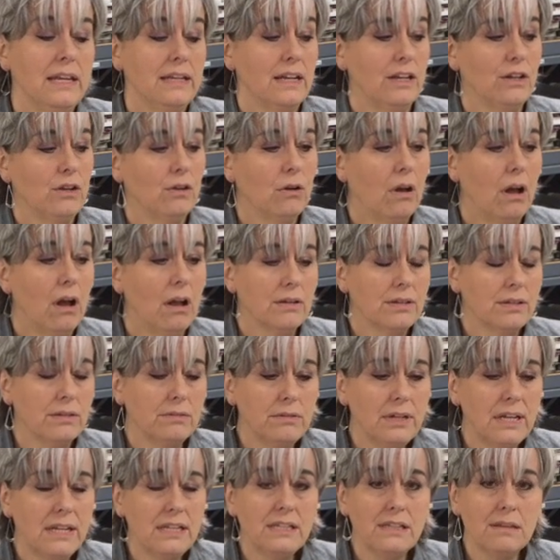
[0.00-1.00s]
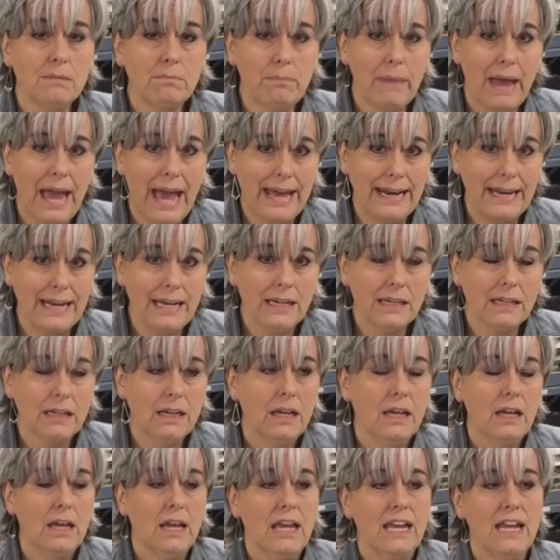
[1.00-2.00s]
Now you'll also need some batting.
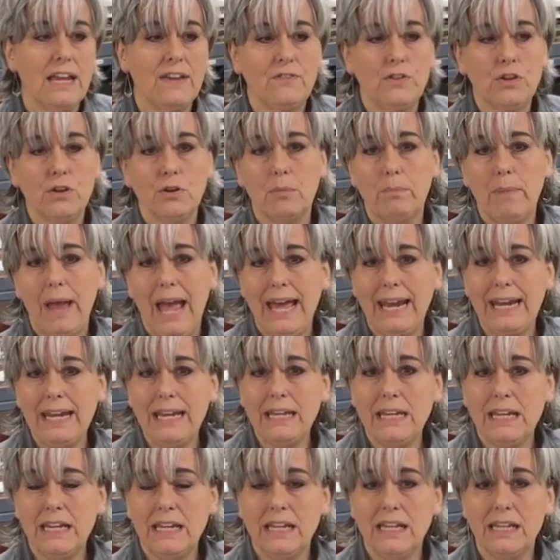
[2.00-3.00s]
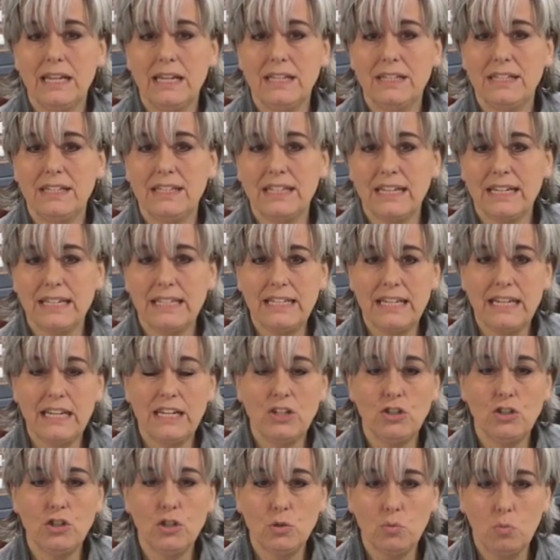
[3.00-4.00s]
If your batting is 60
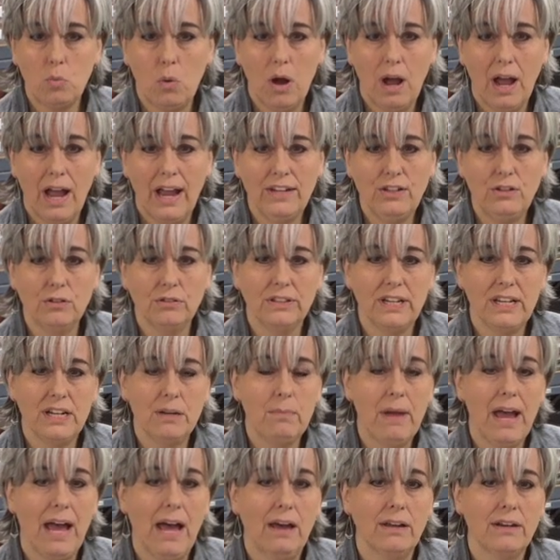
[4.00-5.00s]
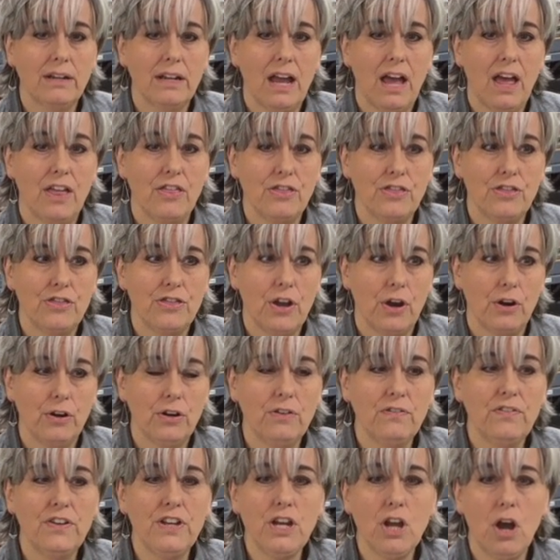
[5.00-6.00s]
inches wide, you'll need about
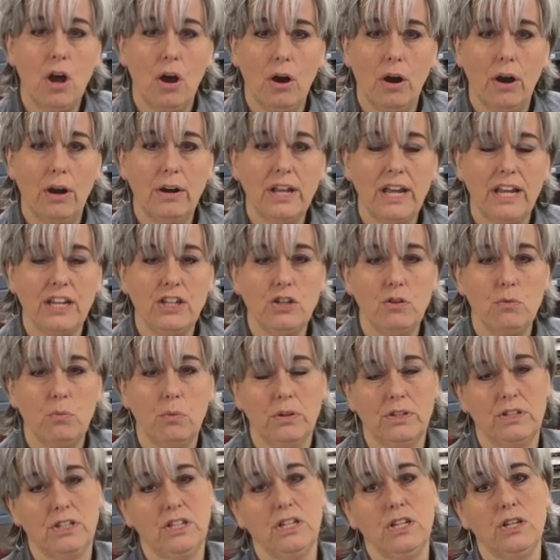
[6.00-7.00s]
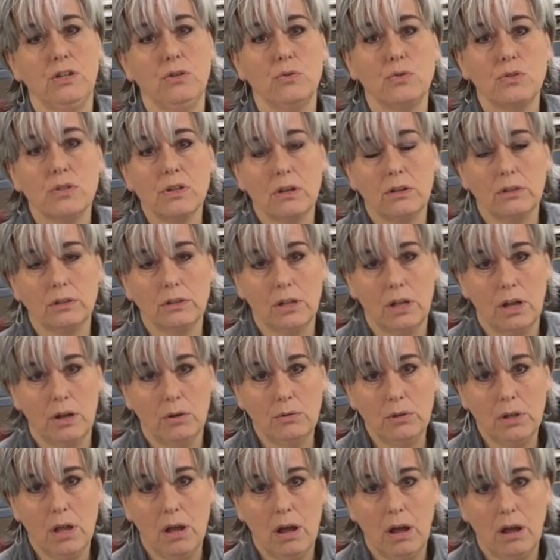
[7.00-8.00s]
1/3 of a yard, and you want to use
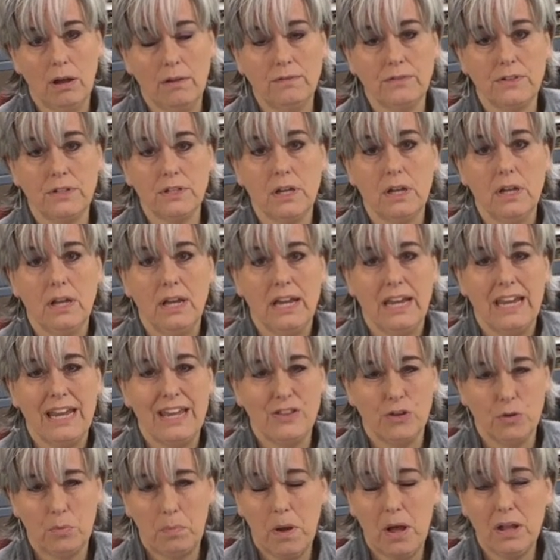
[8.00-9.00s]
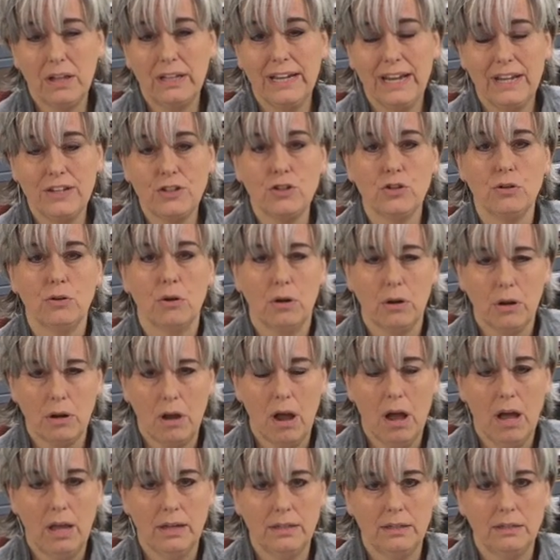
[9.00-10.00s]
low loft, either polyester or
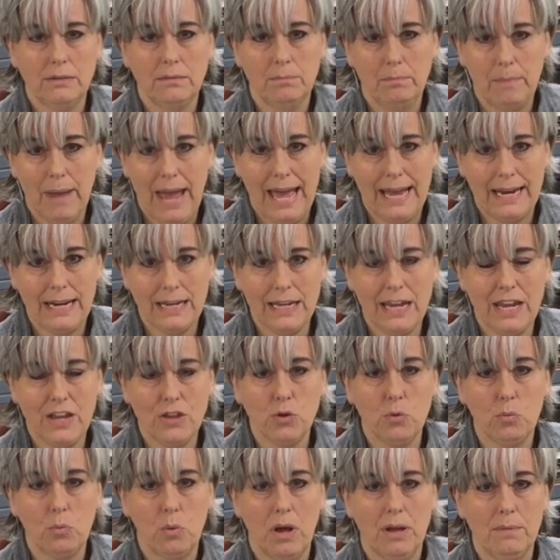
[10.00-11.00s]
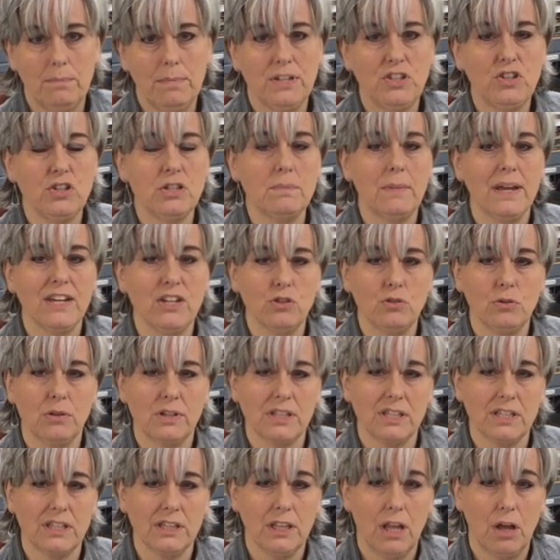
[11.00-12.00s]
cotton batting, either one, but just make sure
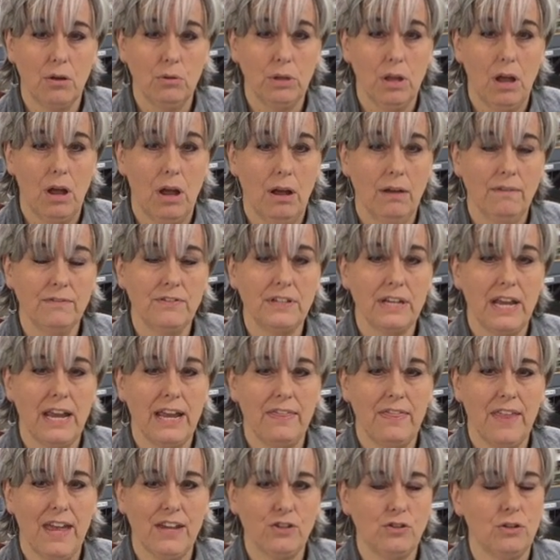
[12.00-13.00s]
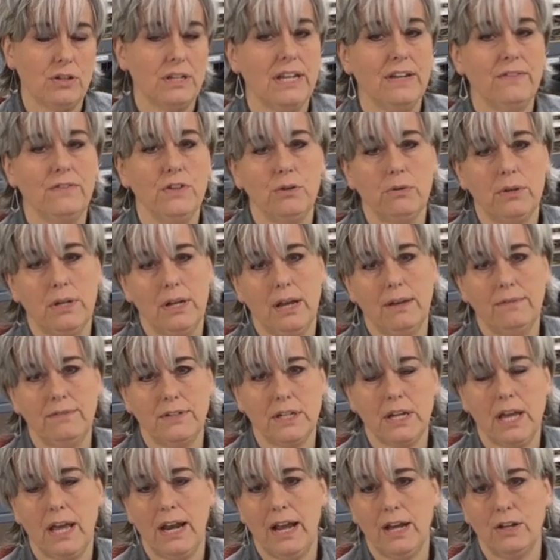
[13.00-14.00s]
it's low loft, and that should give you enough
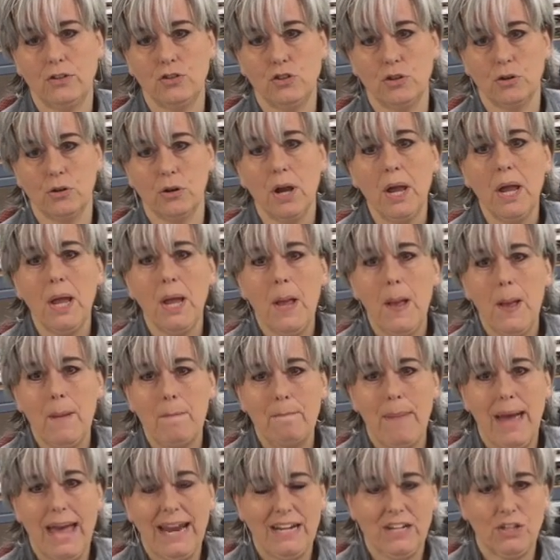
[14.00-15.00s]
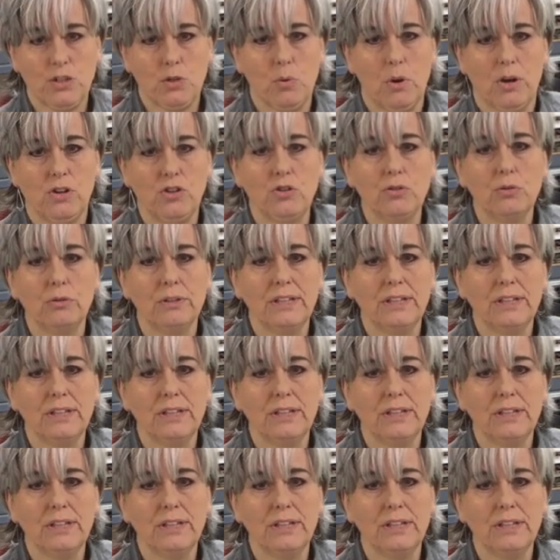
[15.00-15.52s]
to cut out your batting squares.